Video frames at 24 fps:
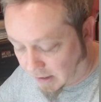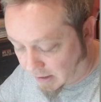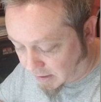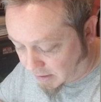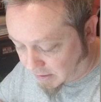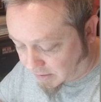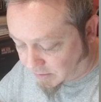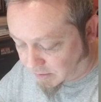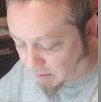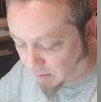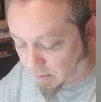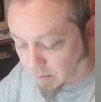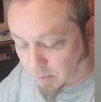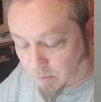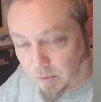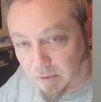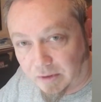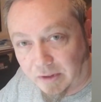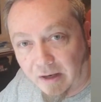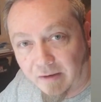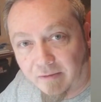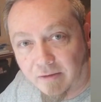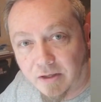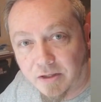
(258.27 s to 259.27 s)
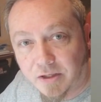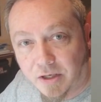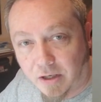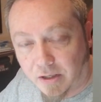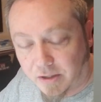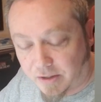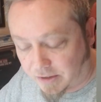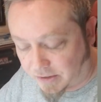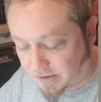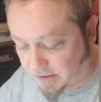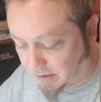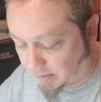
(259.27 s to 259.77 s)
So it will never
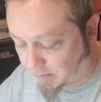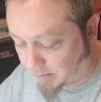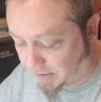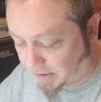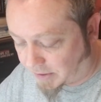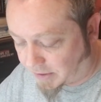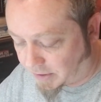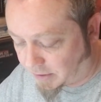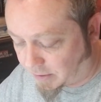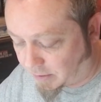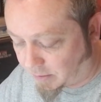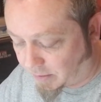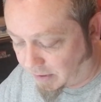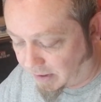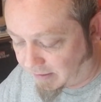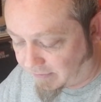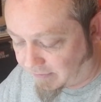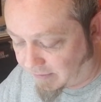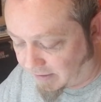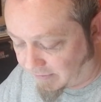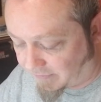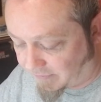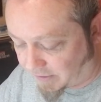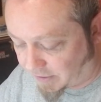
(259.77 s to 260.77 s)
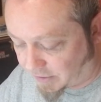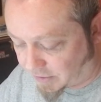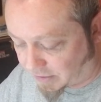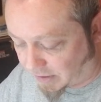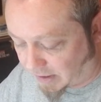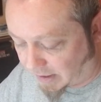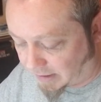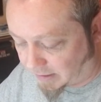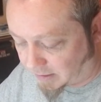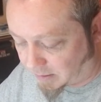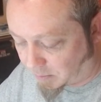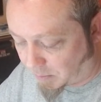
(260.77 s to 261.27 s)
charge this number 2. Even if you
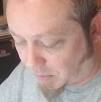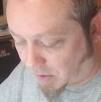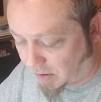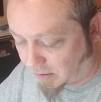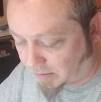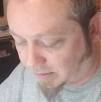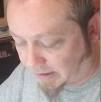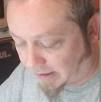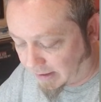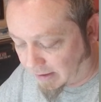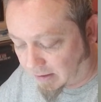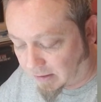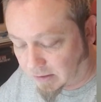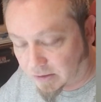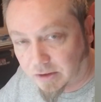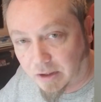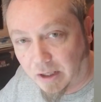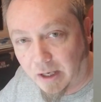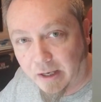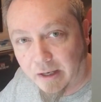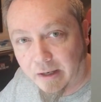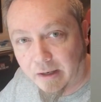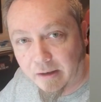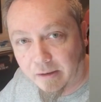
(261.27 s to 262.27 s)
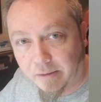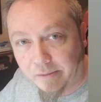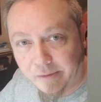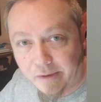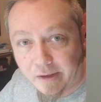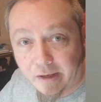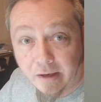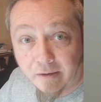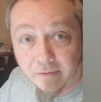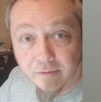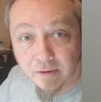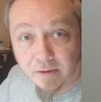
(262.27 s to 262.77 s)
drain them all, they all drain
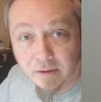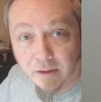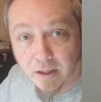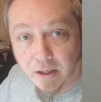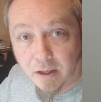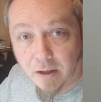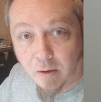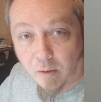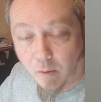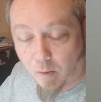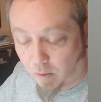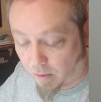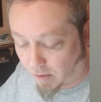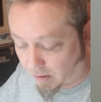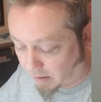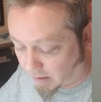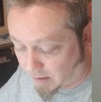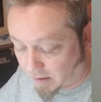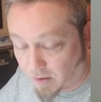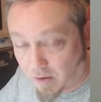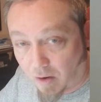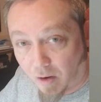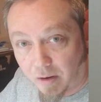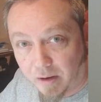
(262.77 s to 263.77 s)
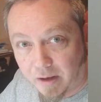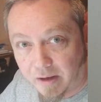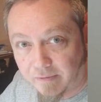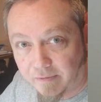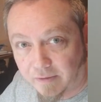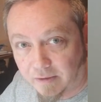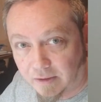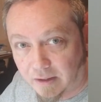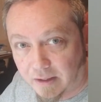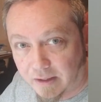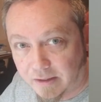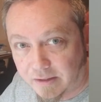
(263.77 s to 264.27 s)
evenly or not
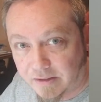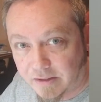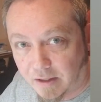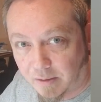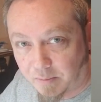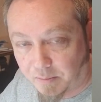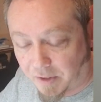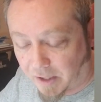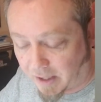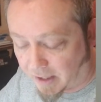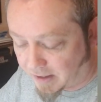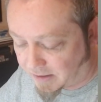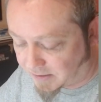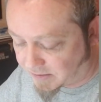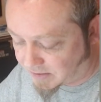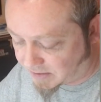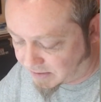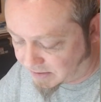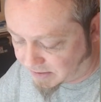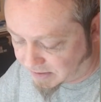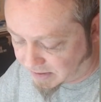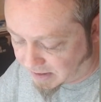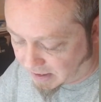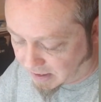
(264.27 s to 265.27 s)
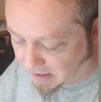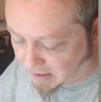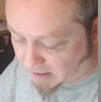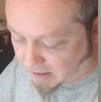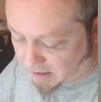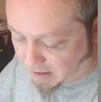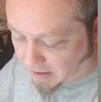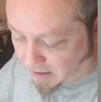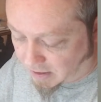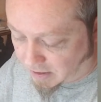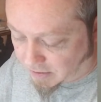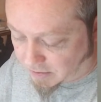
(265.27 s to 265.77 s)
evenly in some cases.
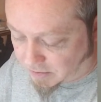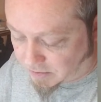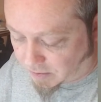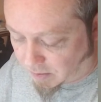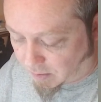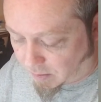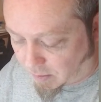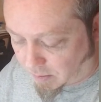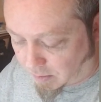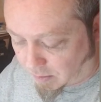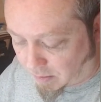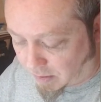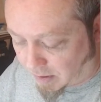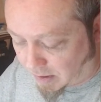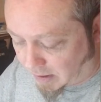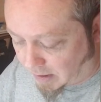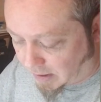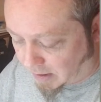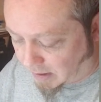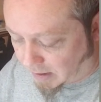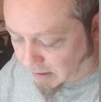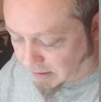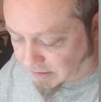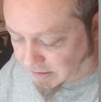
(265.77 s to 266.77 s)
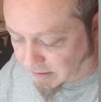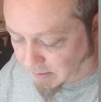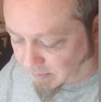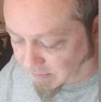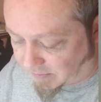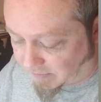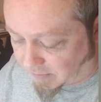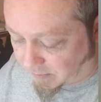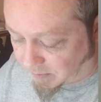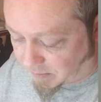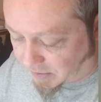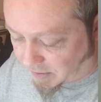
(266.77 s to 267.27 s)
So some
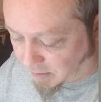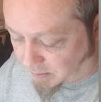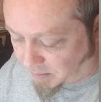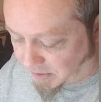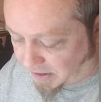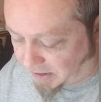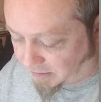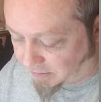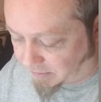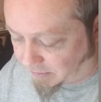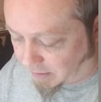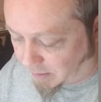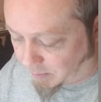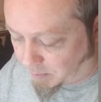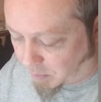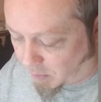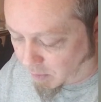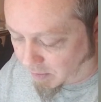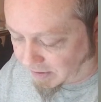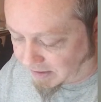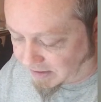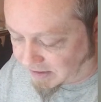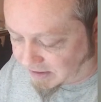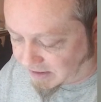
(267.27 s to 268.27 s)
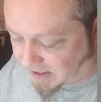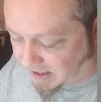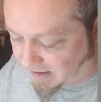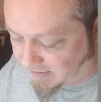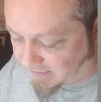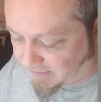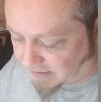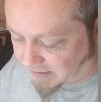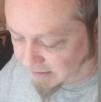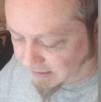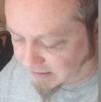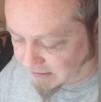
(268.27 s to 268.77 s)
of them could be
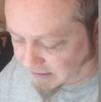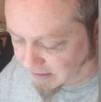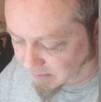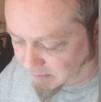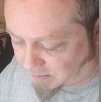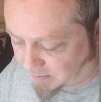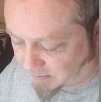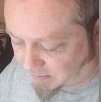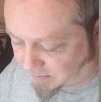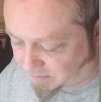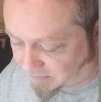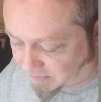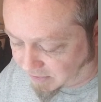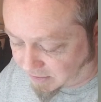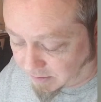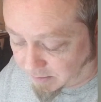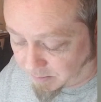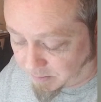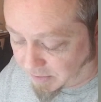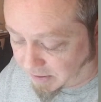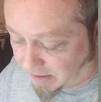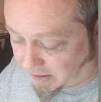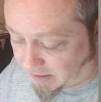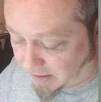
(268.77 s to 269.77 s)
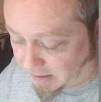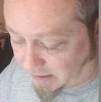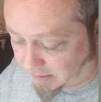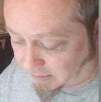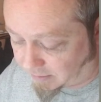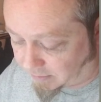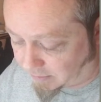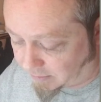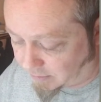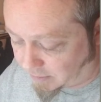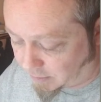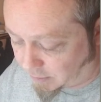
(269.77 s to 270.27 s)
3.7, some could be
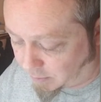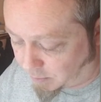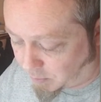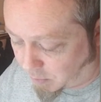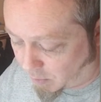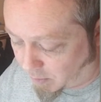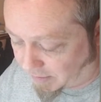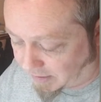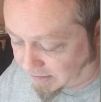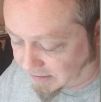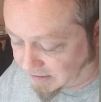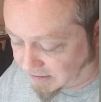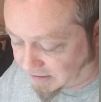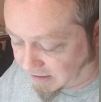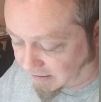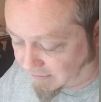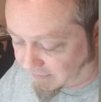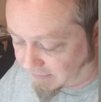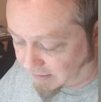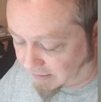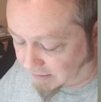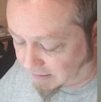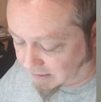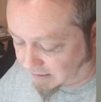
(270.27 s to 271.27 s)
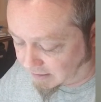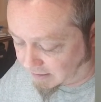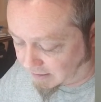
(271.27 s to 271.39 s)
2.7,